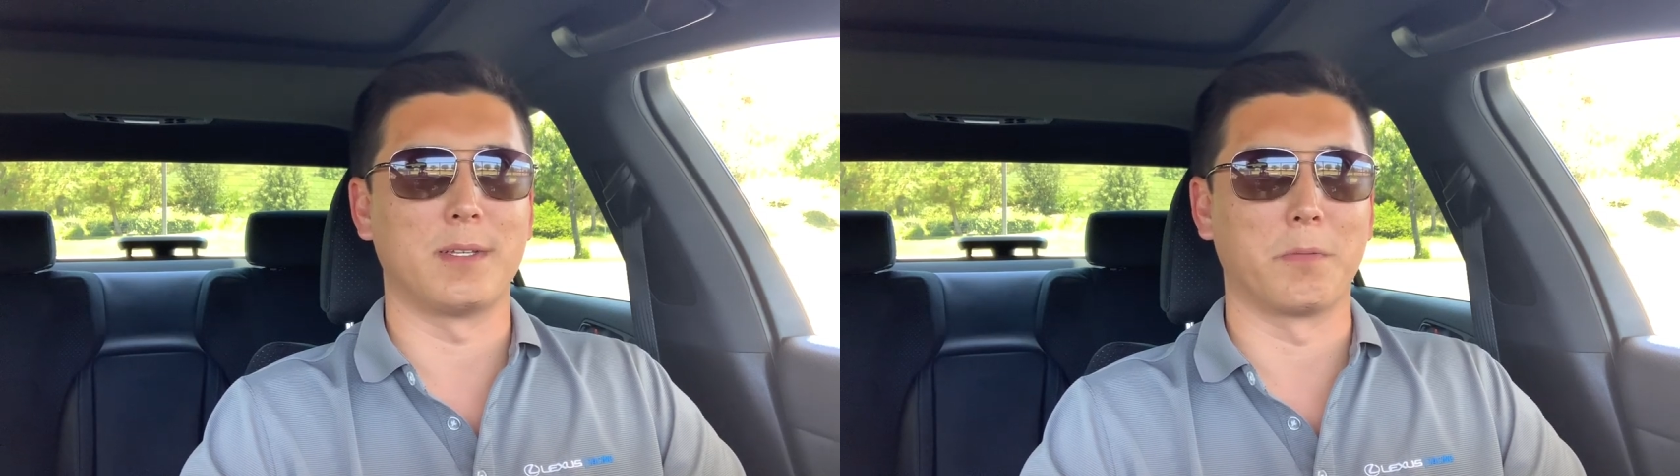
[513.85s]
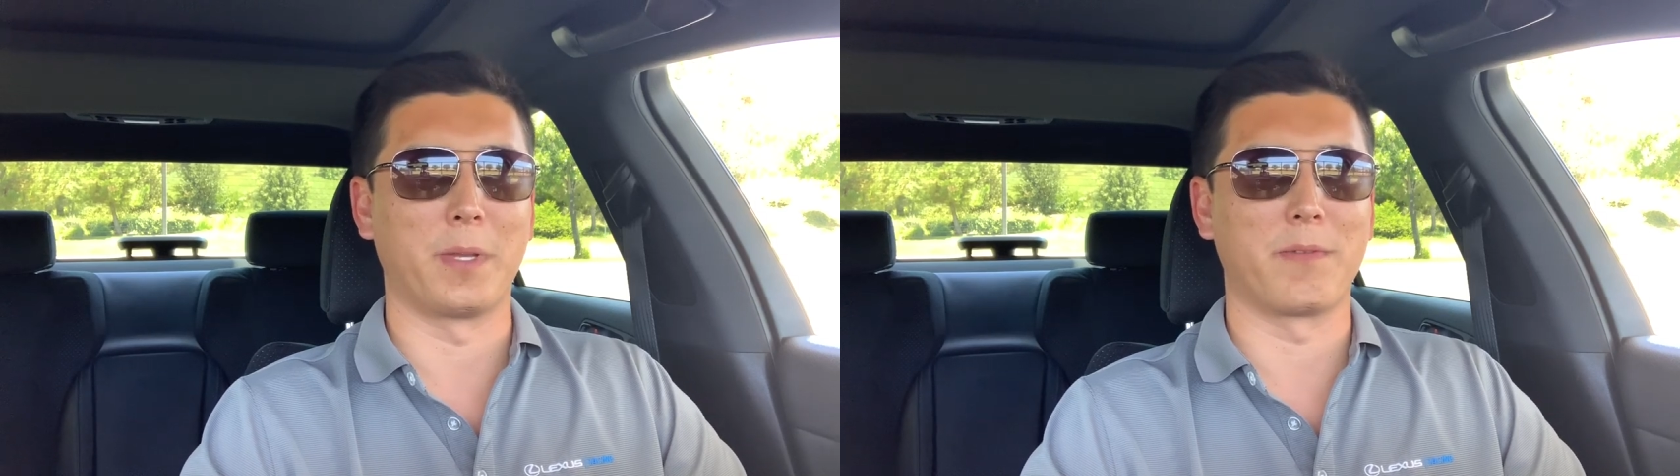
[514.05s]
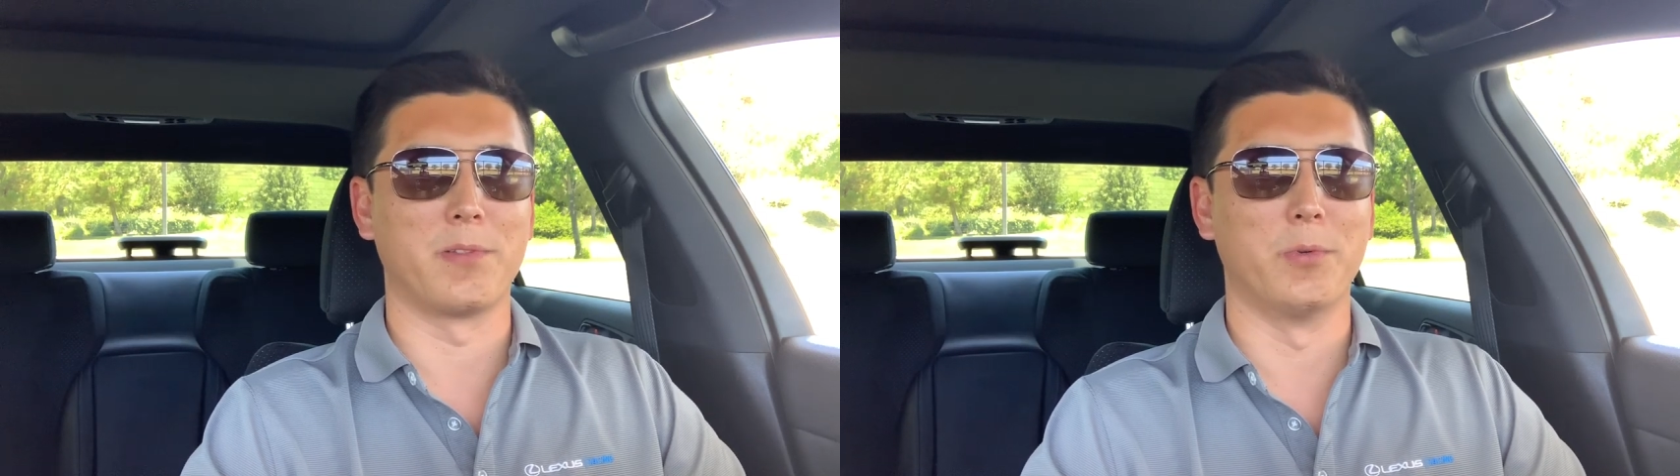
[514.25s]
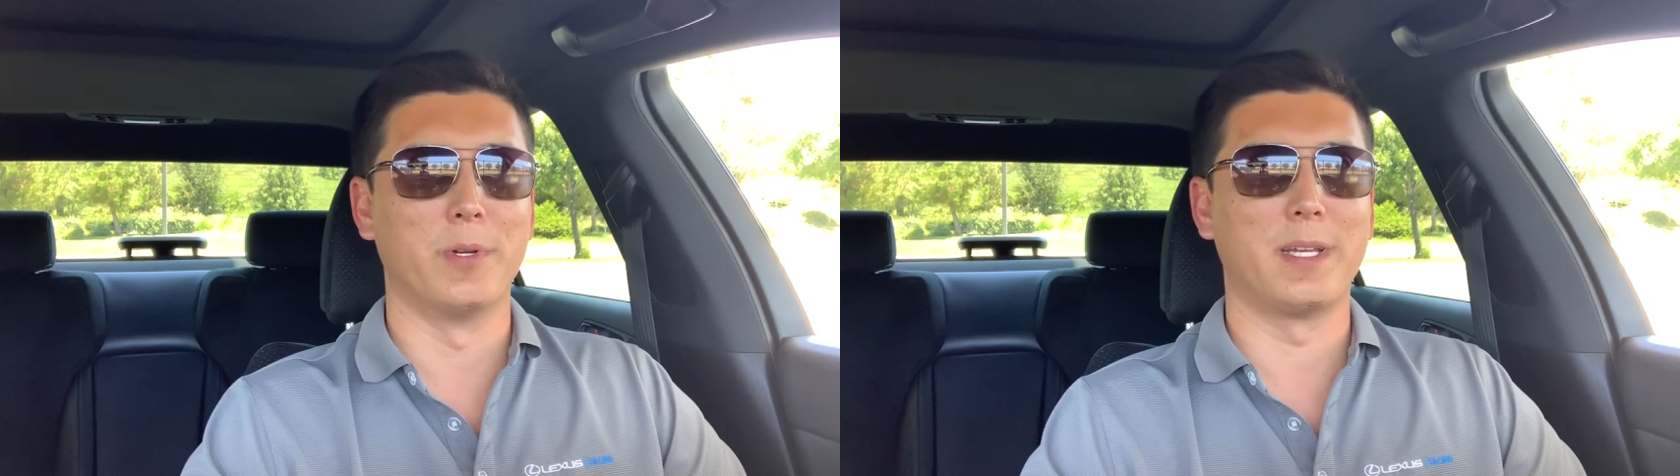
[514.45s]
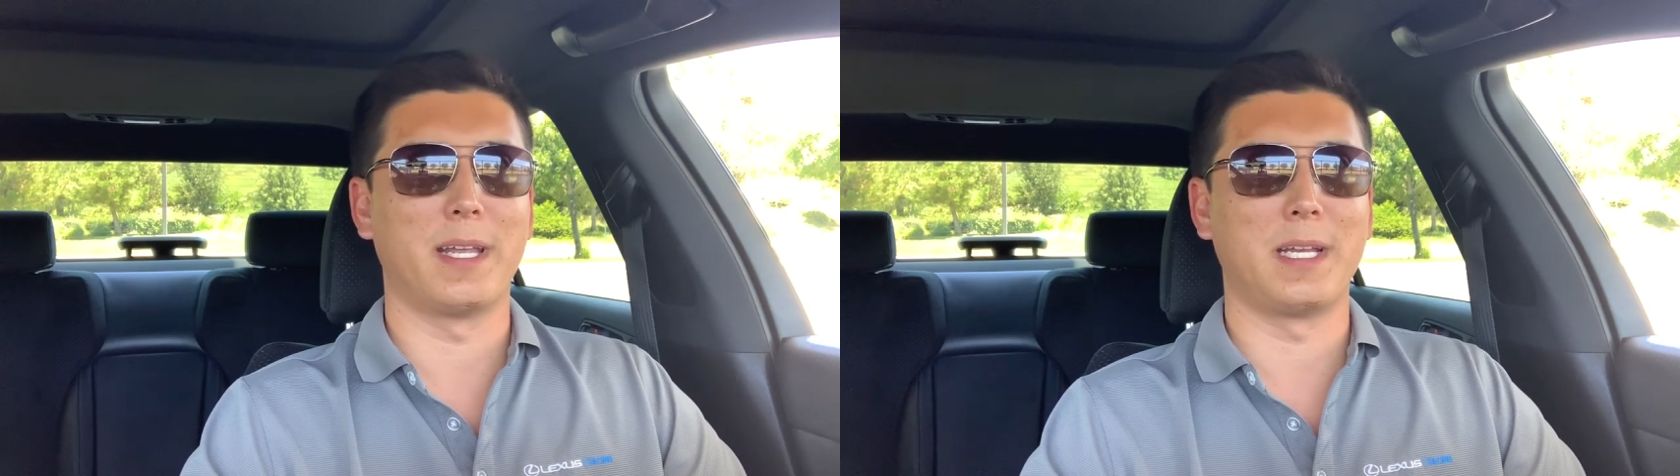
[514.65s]
you know, pink
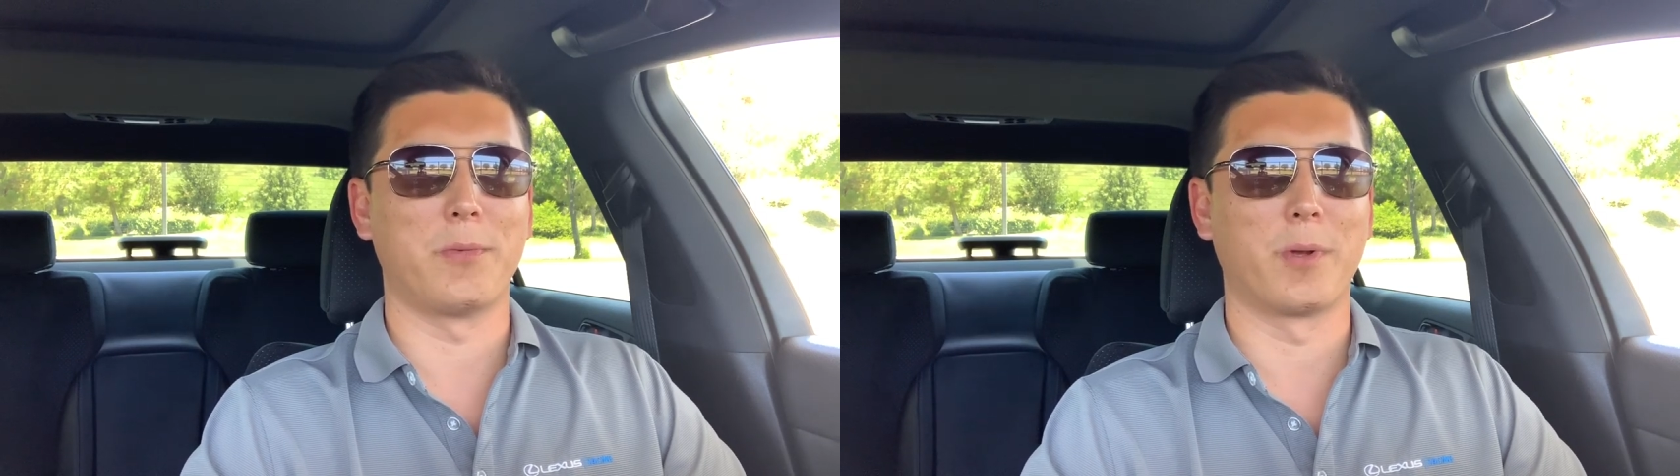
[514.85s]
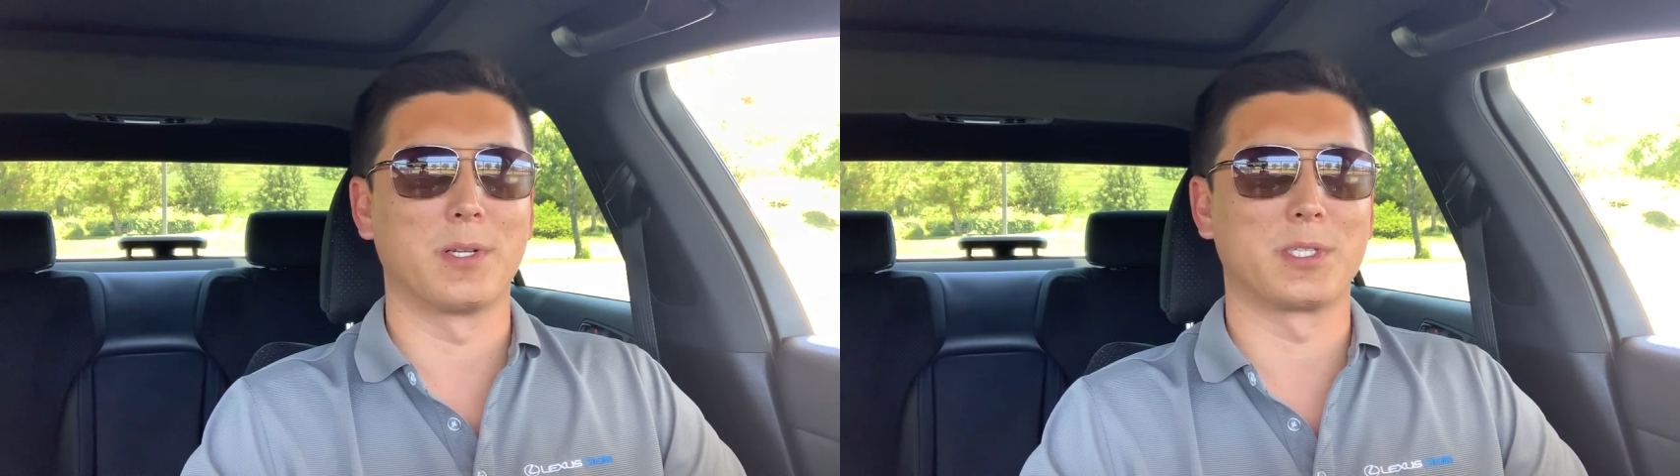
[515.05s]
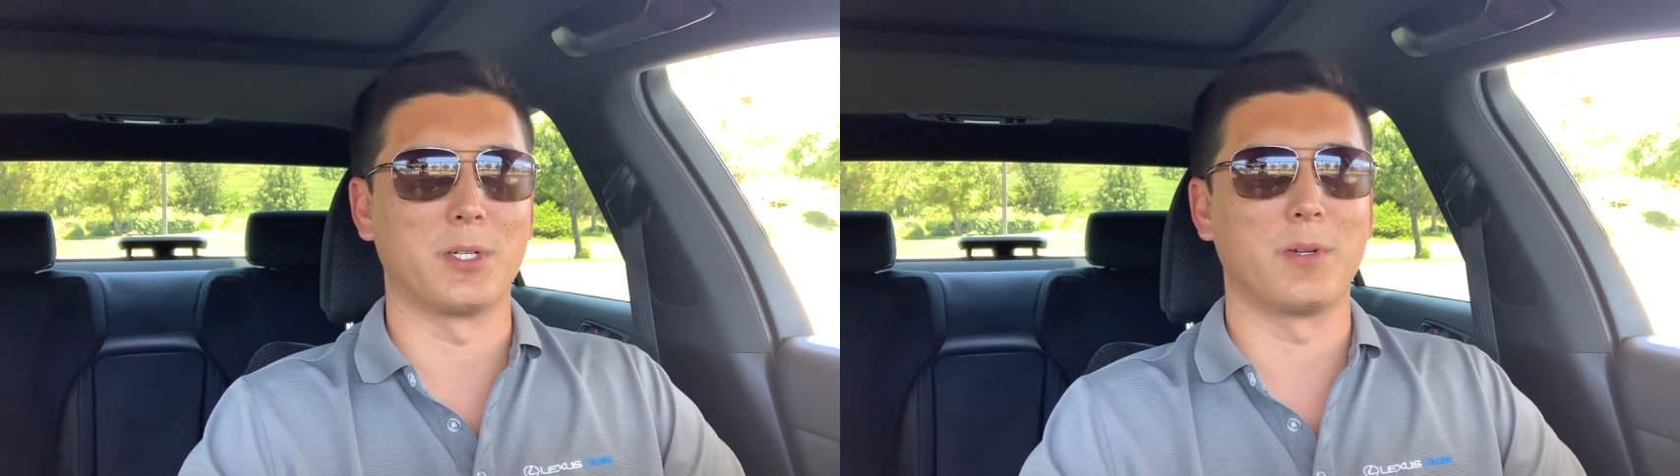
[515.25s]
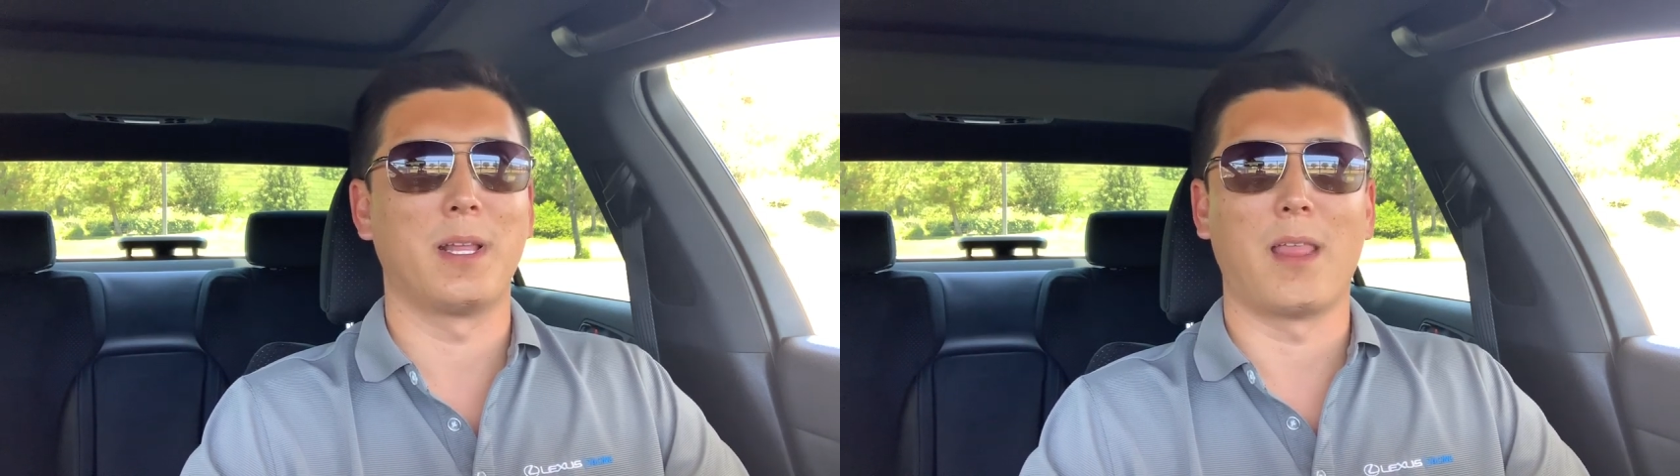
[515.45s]
fluid anywhere, so